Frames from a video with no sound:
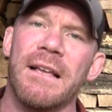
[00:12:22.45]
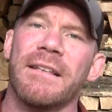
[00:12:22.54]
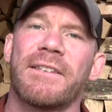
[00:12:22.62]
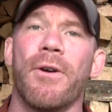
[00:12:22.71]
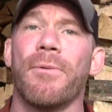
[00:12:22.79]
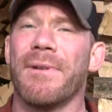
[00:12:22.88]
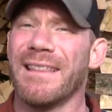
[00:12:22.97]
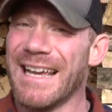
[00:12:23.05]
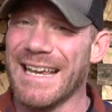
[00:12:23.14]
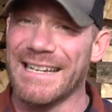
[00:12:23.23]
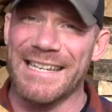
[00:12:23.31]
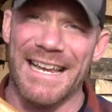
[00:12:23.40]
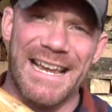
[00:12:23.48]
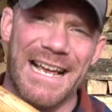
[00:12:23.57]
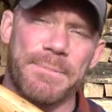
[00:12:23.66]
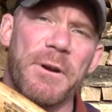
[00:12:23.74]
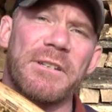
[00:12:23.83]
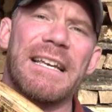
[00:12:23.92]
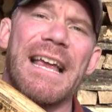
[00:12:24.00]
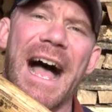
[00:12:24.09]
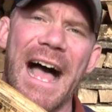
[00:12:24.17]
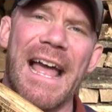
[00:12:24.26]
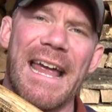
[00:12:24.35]
So, like I said, guys, personally,
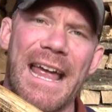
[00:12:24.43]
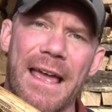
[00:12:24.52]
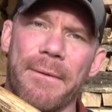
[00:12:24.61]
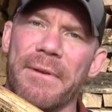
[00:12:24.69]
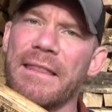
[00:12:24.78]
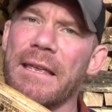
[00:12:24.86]
I am